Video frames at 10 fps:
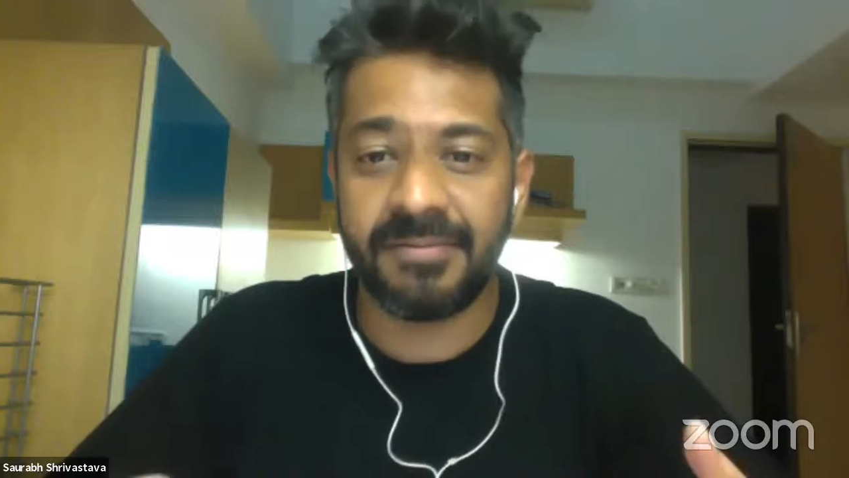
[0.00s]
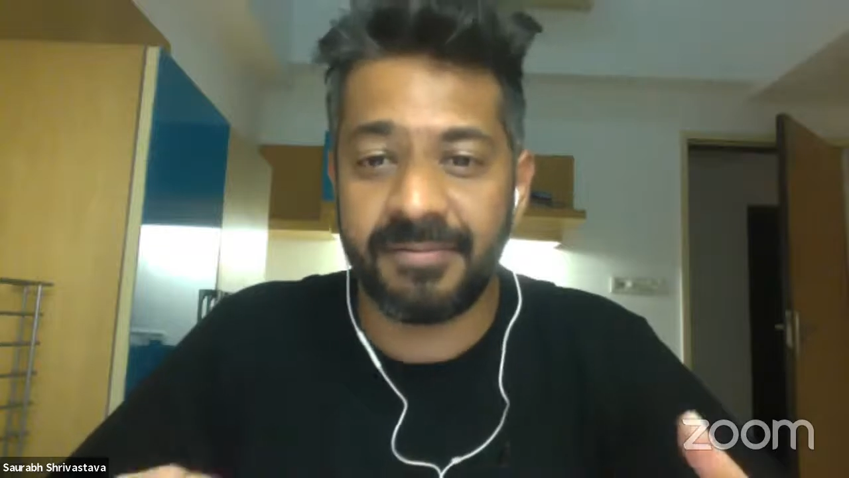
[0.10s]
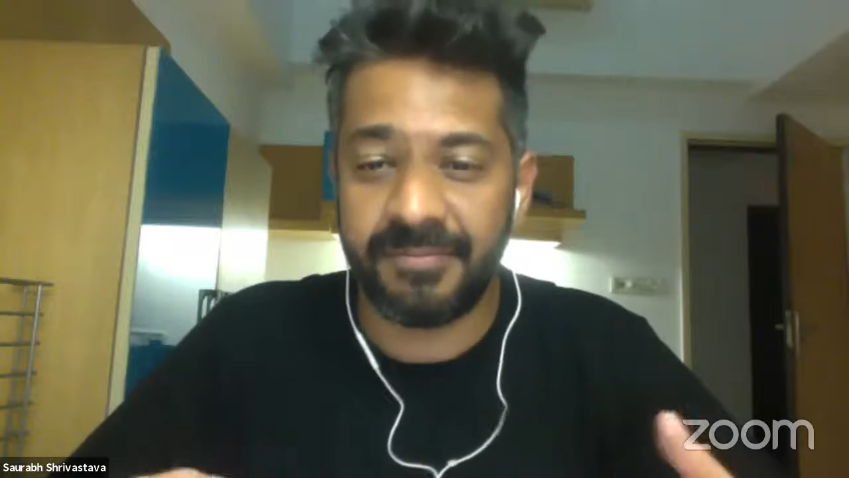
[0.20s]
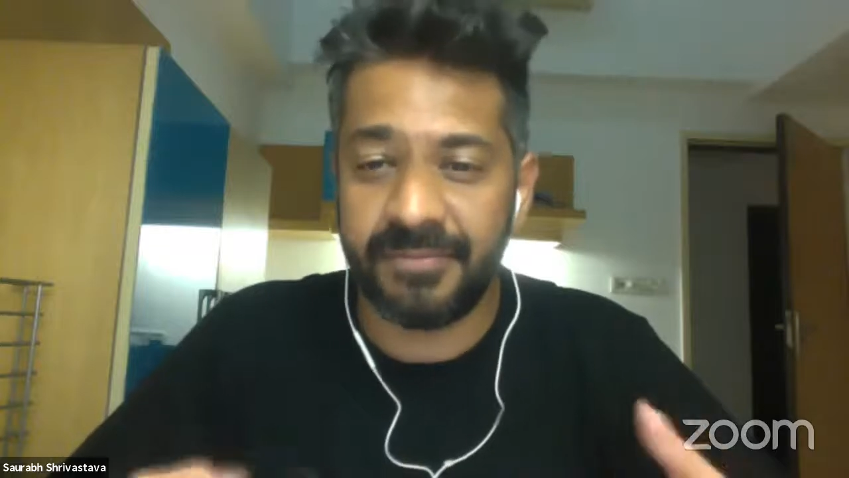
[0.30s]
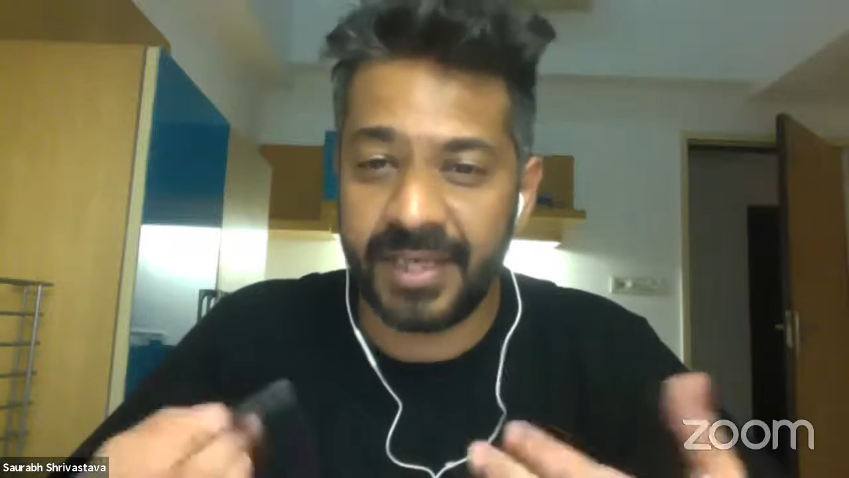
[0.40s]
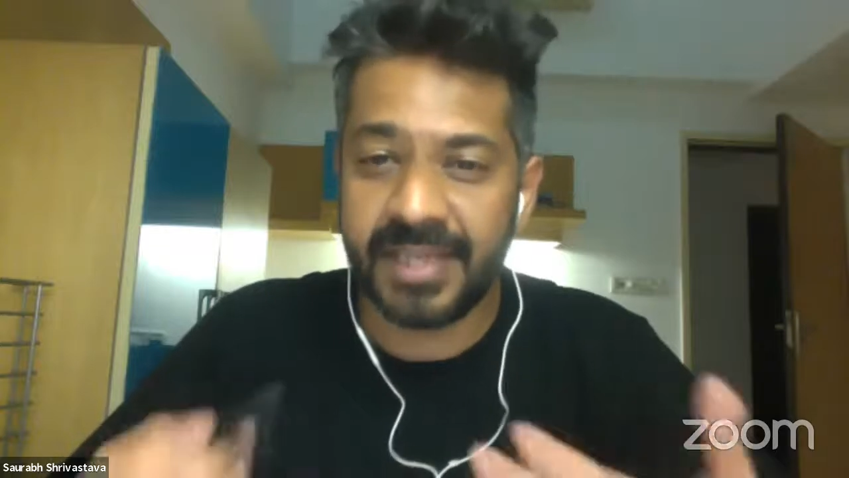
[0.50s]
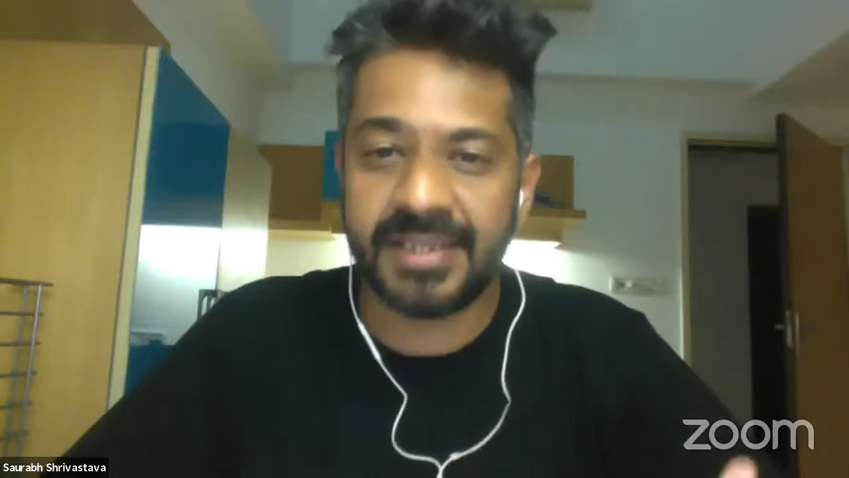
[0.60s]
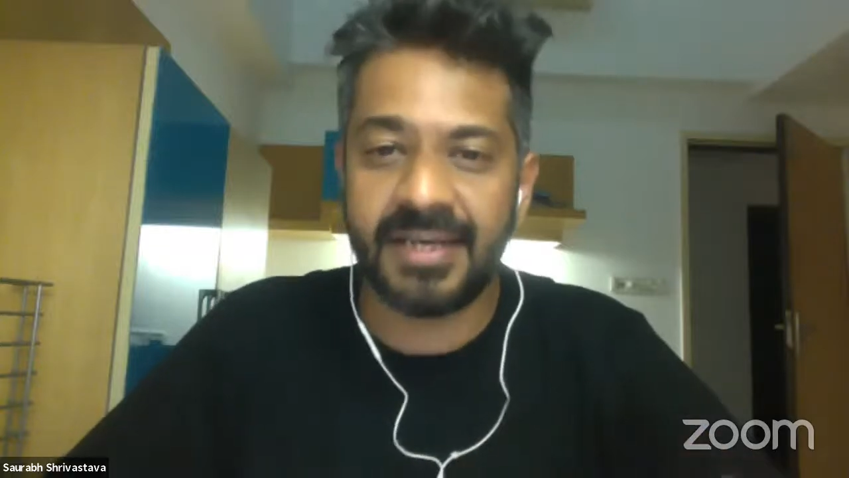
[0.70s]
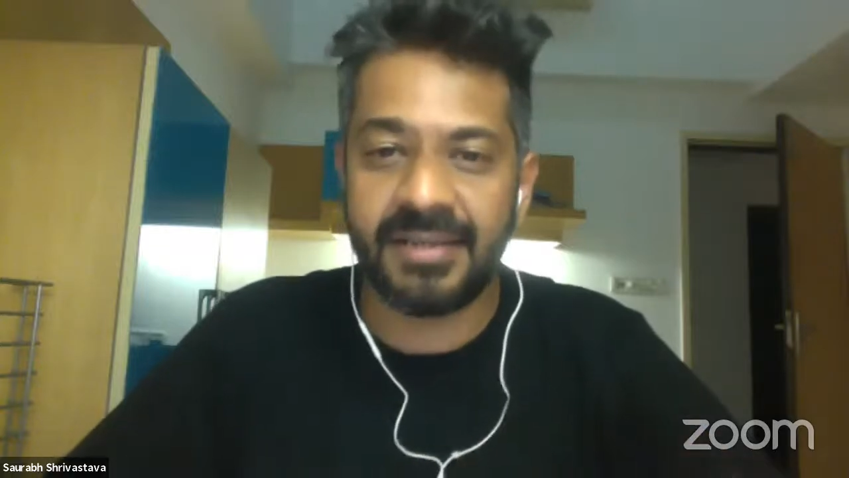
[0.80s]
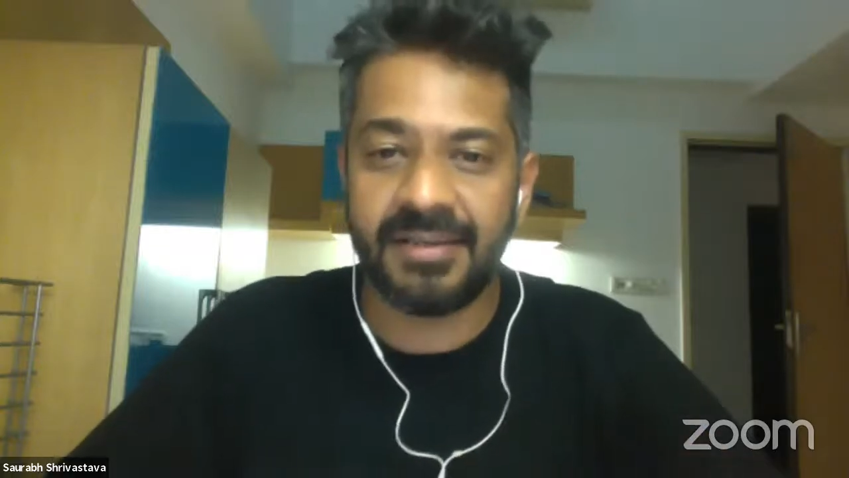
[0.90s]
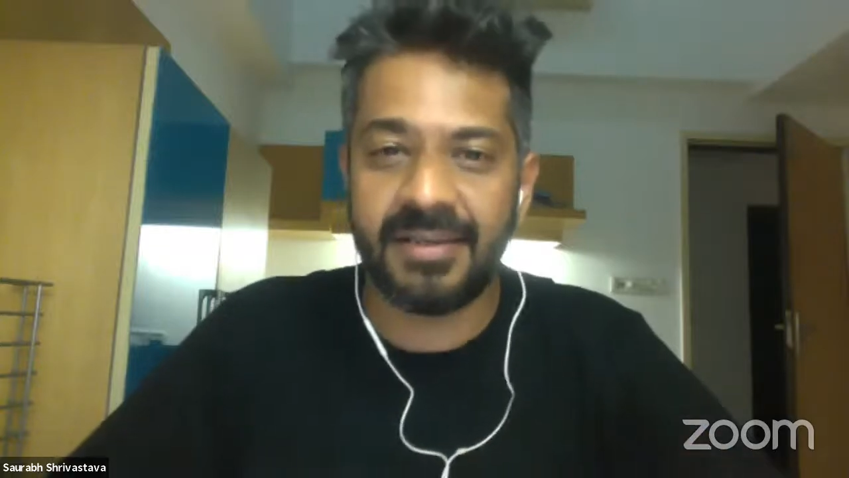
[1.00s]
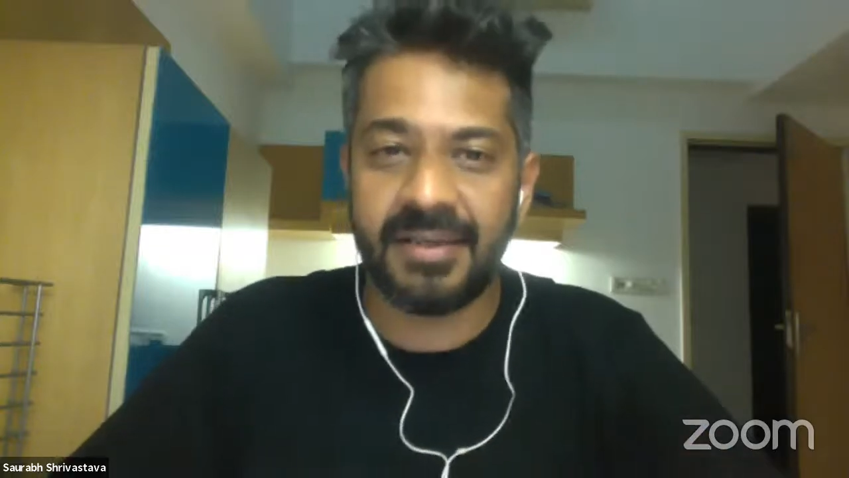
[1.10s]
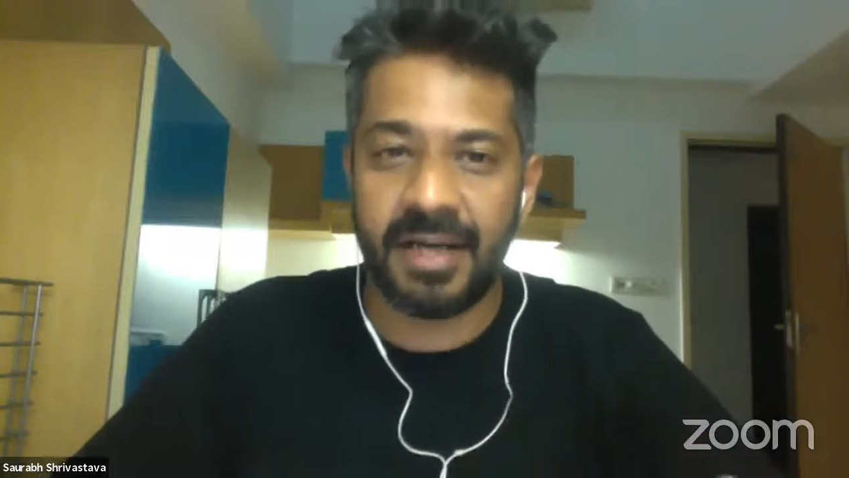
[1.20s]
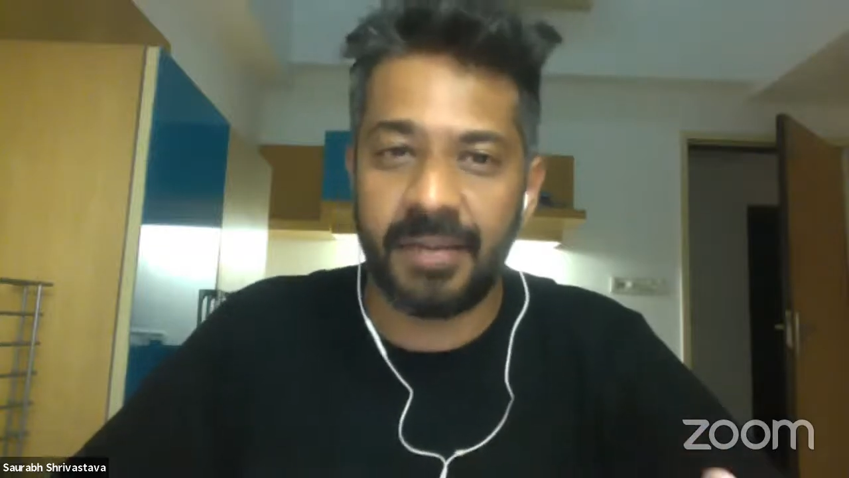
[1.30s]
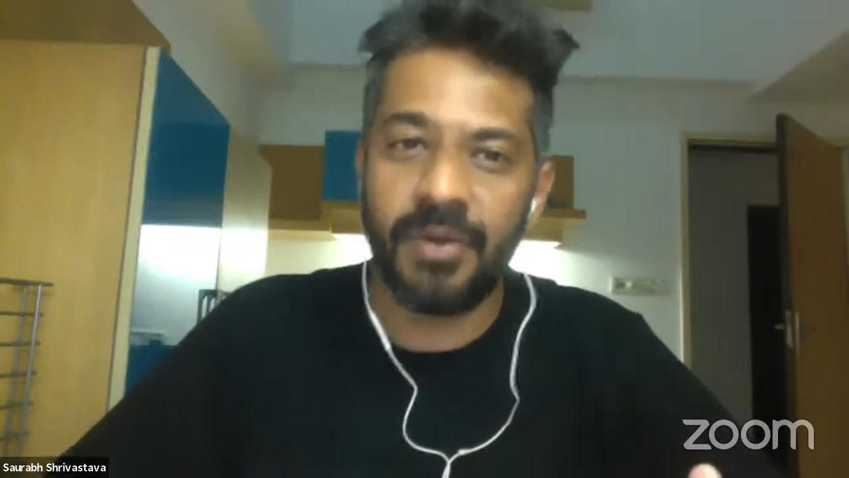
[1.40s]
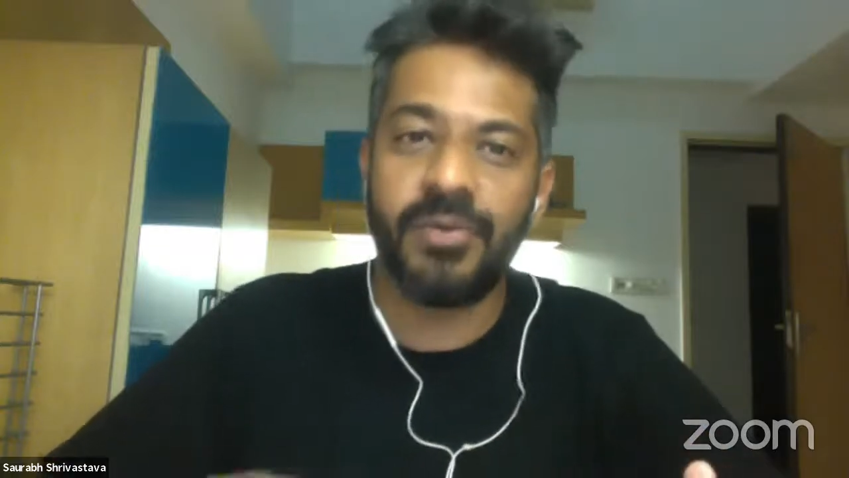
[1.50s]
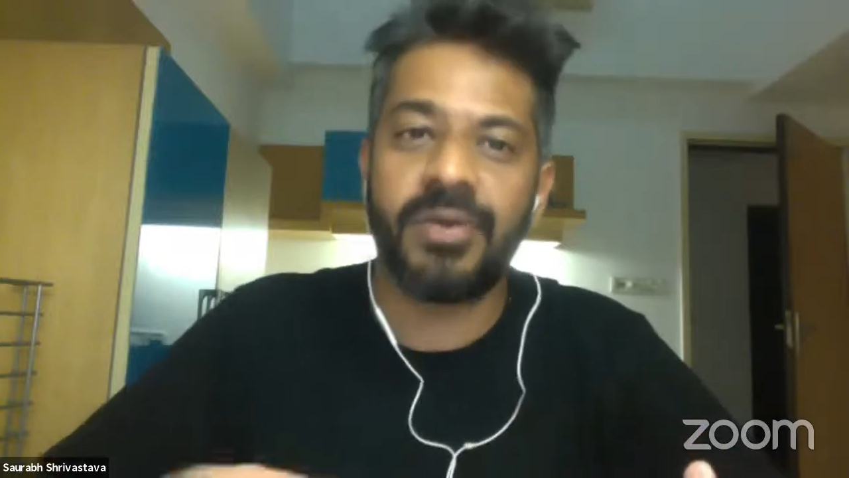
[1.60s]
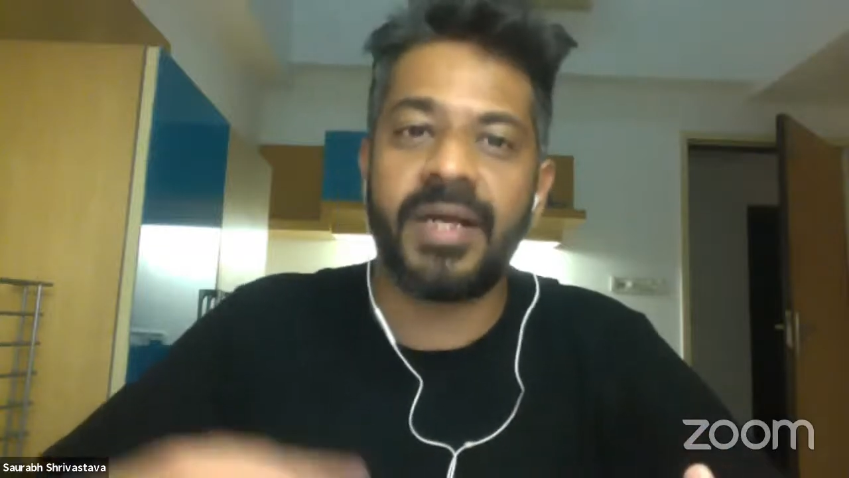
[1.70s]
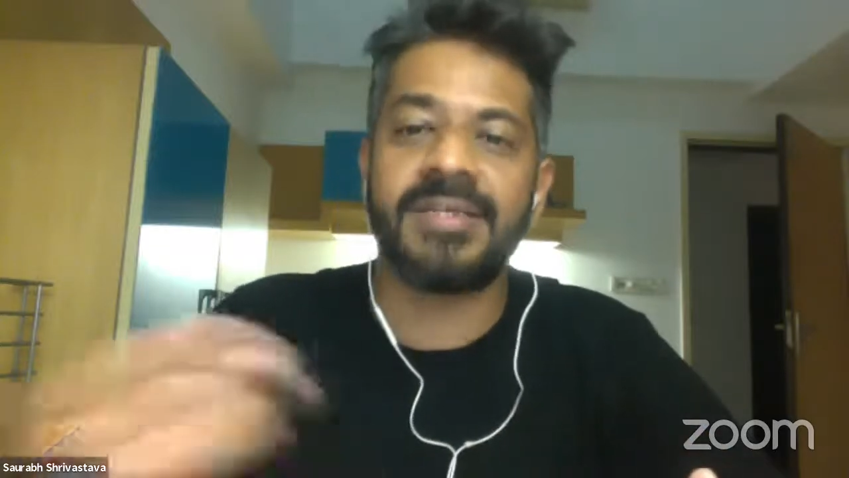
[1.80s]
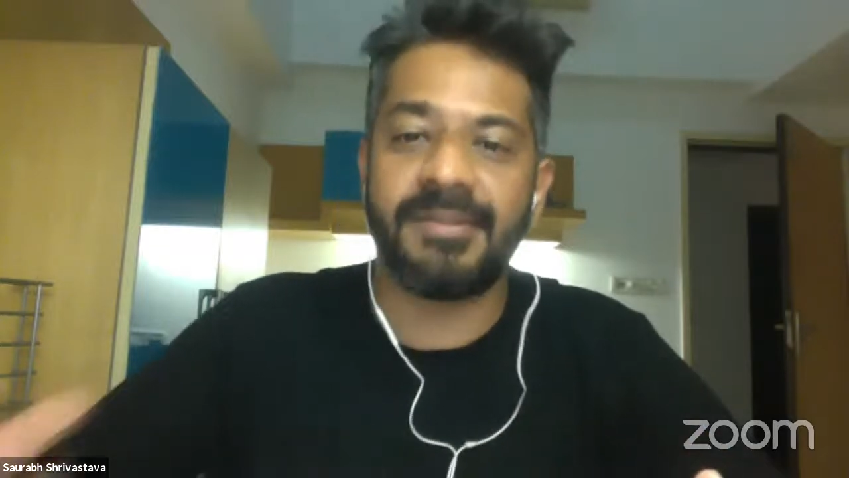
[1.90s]
fields that about to
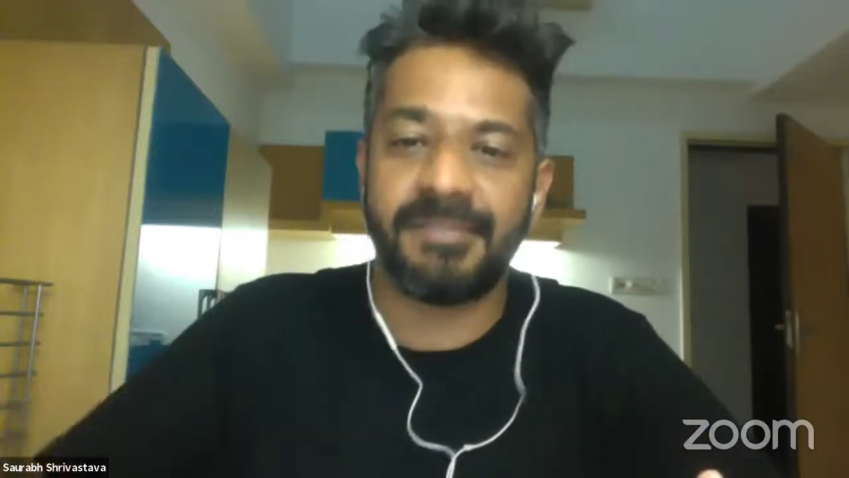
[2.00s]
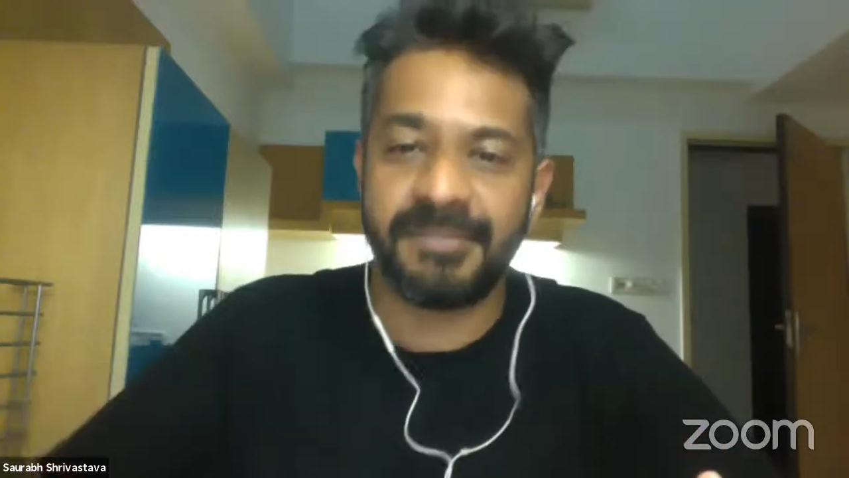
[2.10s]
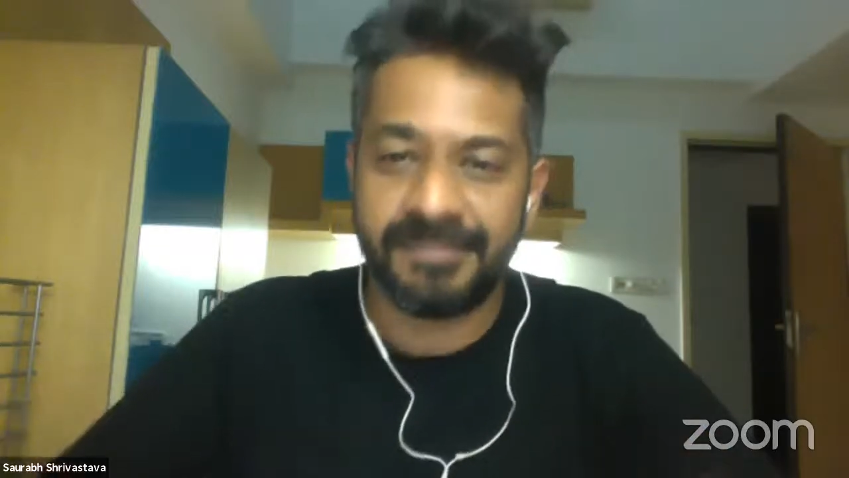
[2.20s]
rise up.